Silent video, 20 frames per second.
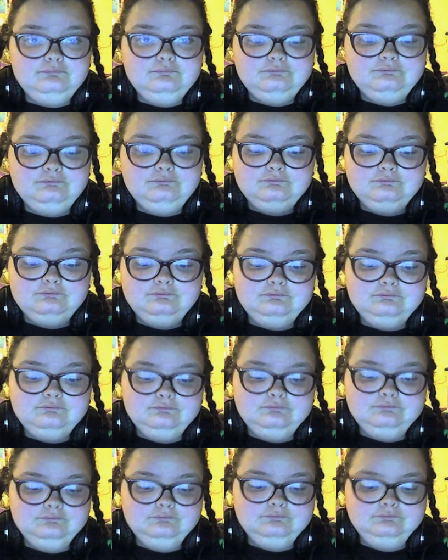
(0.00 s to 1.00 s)

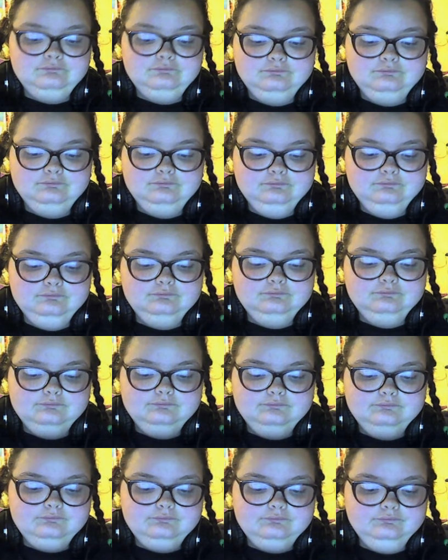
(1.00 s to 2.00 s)

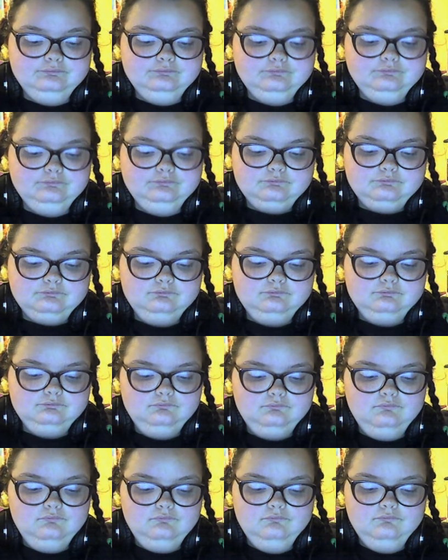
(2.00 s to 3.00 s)

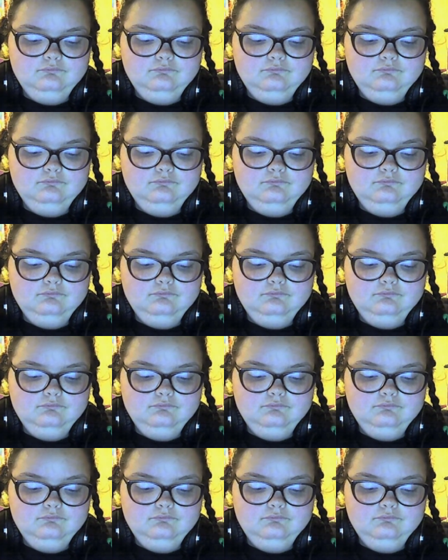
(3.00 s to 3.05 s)
No one is speaking in this clip.